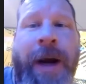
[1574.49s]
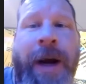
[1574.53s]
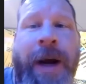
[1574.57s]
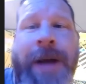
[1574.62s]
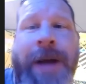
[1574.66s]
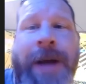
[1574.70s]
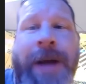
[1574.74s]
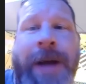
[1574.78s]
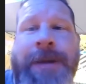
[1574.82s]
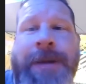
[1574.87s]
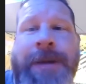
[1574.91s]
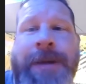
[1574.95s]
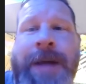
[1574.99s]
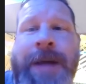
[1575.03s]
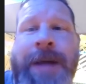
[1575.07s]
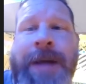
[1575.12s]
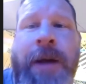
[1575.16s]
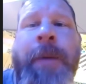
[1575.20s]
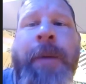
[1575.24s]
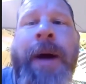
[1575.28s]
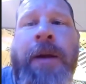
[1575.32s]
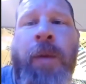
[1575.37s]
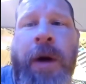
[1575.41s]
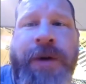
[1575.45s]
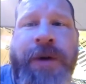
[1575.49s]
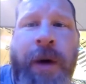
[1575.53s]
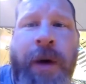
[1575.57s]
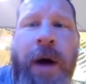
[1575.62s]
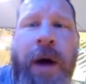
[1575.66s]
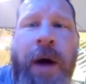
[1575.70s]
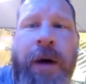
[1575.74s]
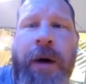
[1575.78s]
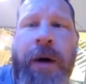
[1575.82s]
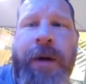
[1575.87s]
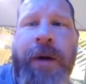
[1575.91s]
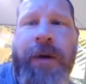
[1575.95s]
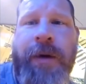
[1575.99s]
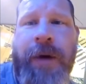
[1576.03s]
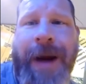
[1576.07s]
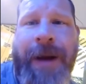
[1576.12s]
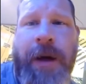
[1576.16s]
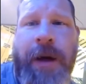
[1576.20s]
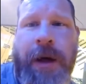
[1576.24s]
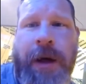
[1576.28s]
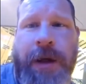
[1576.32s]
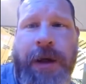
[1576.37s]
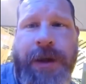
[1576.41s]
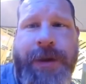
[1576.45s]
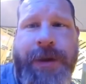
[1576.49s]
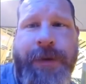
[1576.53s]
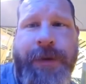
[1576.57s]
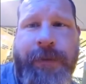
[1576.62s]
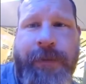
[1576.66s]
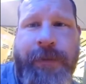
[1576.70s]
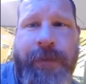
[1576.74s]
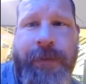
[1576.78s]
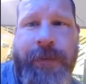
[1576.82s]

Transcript: You might have to worry about drinking water out of the rain gutters.